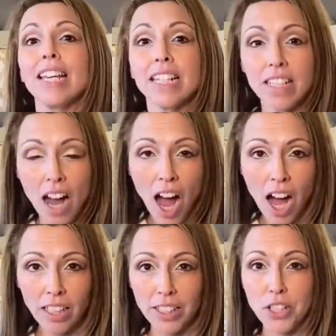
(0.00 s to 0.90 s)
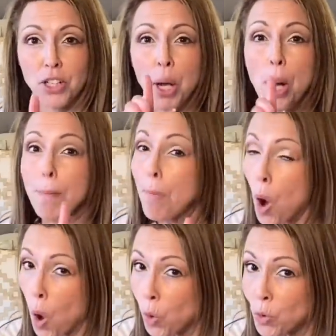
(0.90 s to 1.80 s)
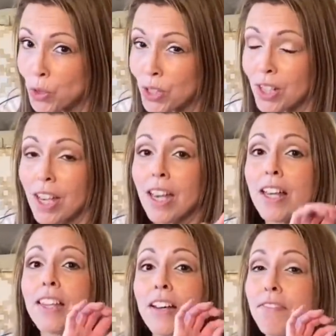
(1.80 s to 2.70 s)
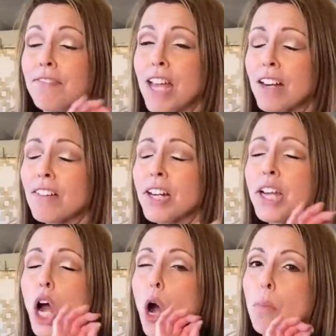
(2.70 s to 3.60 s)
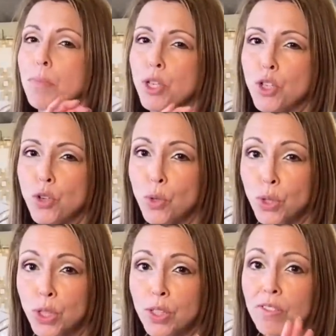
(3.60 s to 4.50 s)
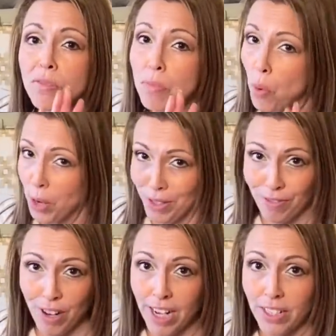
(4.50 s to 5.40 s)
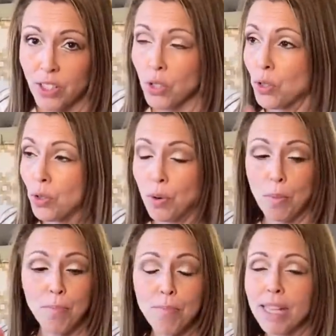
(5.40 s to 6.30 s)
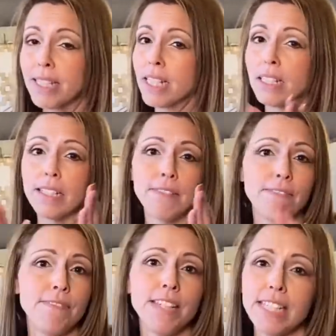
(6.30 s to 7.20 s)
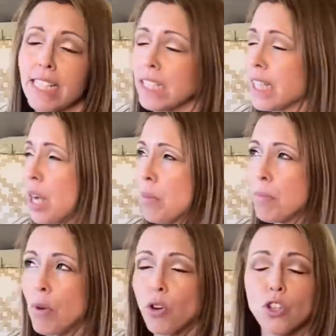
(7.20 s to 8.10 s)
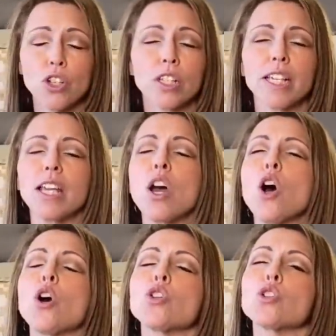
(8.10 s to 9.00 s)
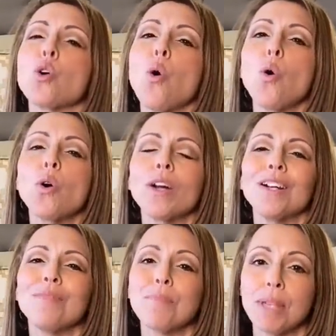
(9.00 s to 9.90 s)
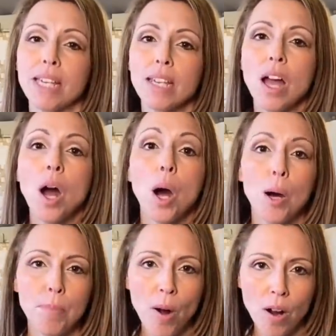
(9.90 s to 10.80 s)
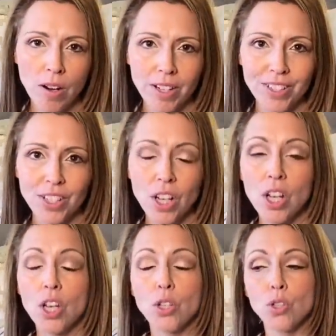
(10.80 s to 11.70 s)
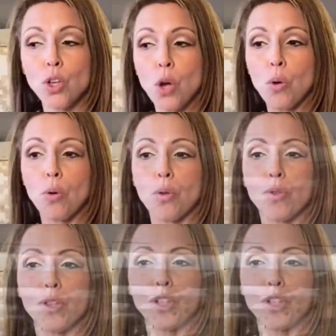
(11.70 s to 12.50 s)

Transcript: in college, post that very abusive boyfriend who mentally, physically, emotionally tore me apart. So the